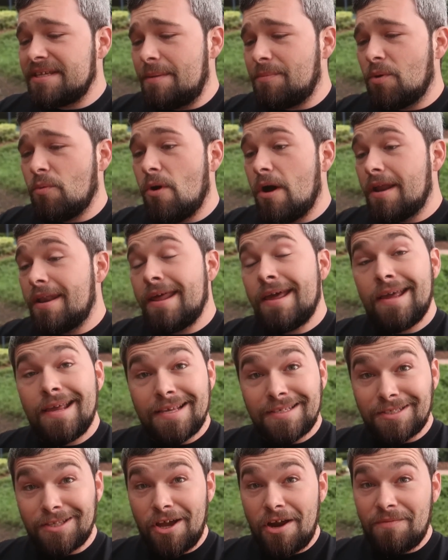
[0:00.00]
Number one,
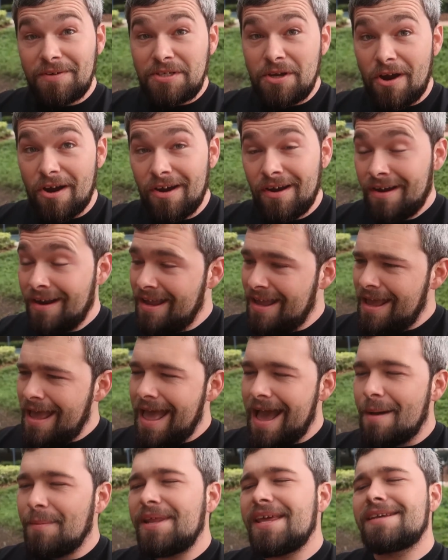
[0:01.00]
it's Larvitar.
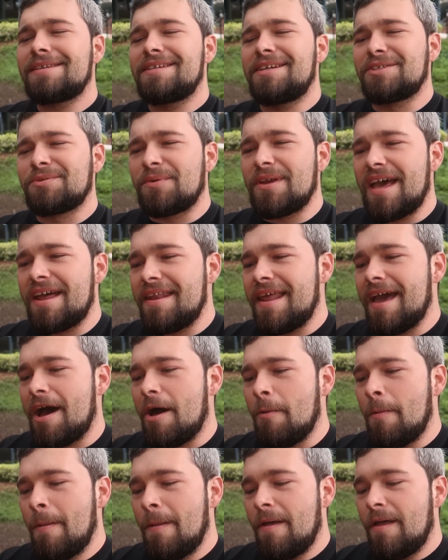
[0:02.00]
How many XLs are we at
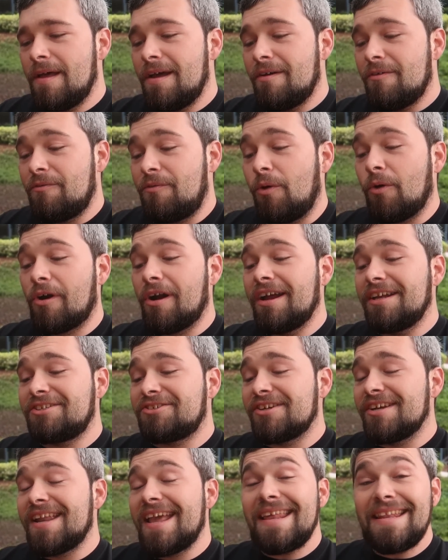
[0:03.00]
now?
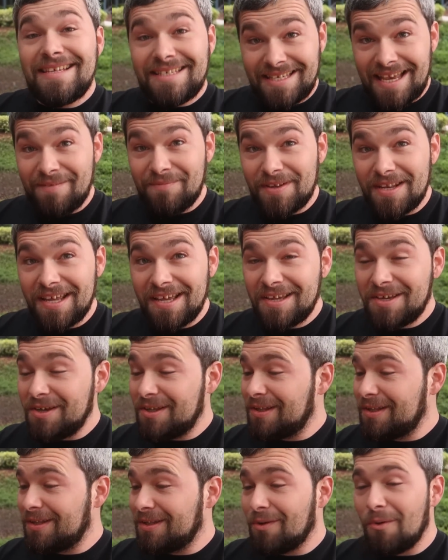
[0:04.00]
487,
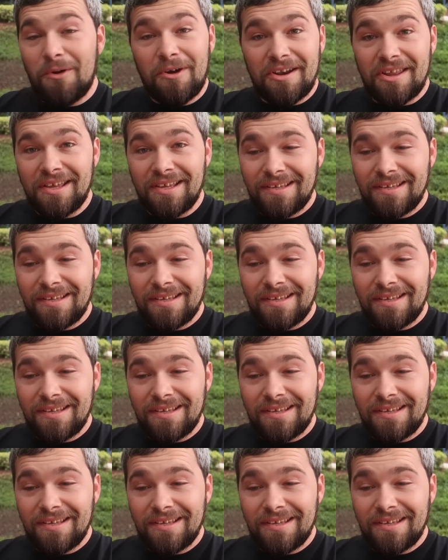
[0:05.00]
good lord.